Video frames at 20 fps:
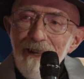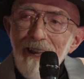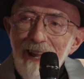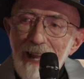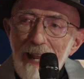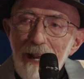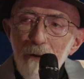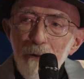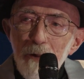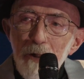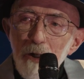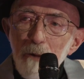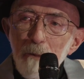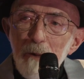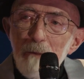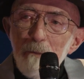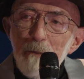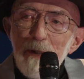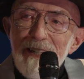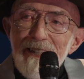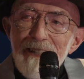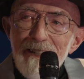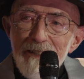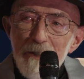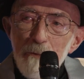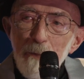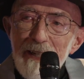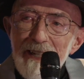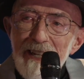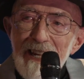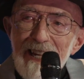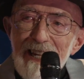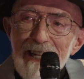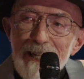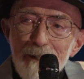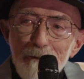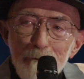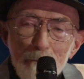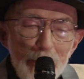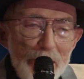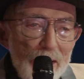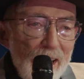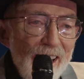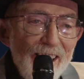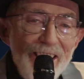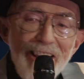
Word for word: how human beings behave, but